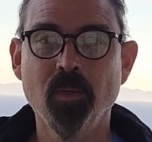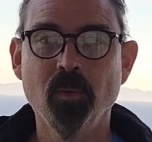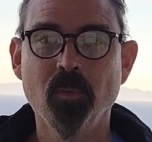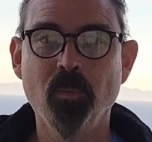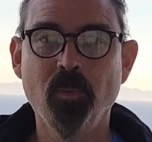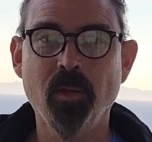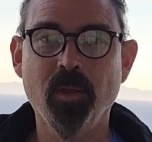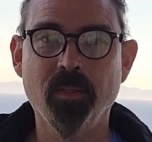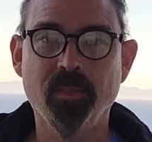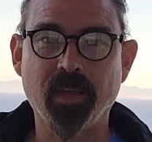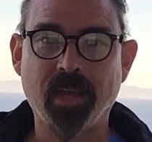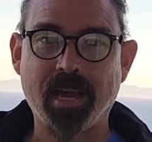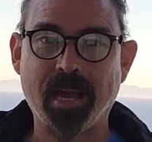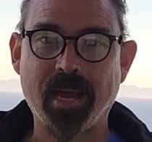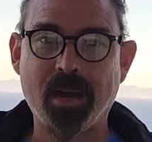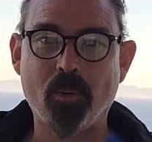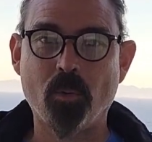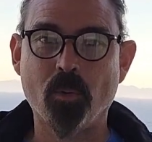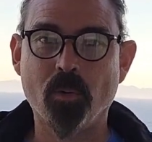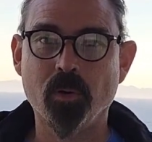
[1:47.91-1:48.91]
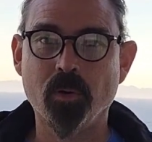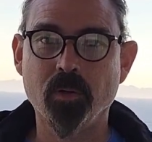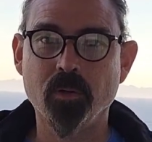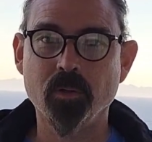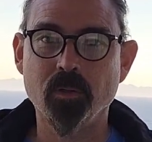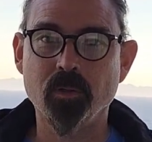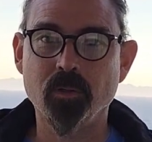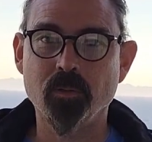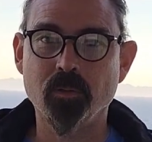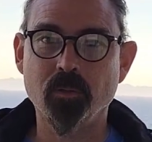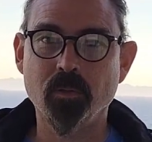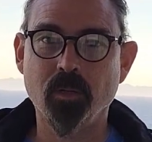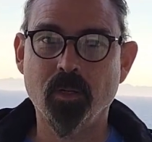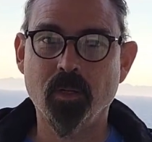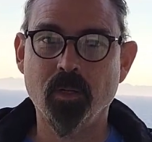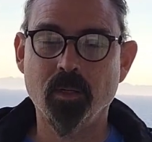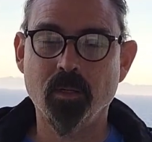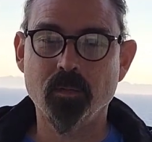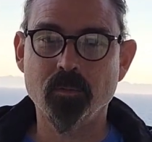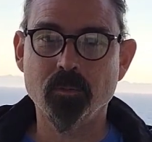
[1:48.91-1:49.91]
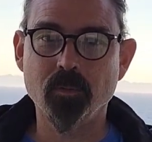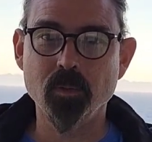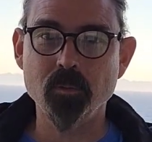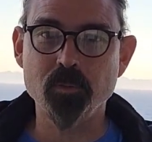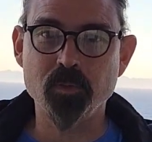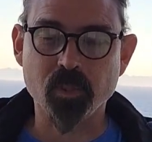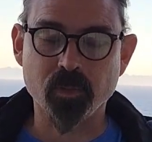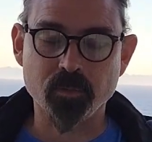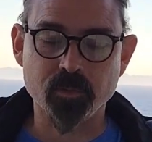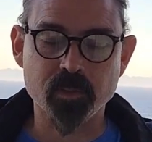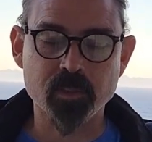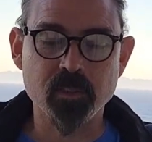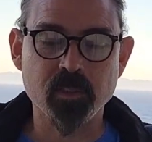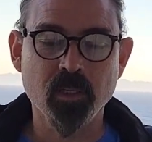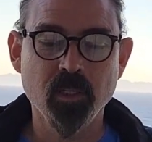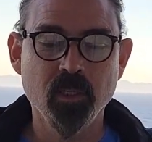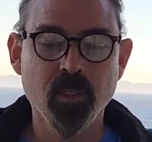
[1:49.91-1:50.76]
with our room service.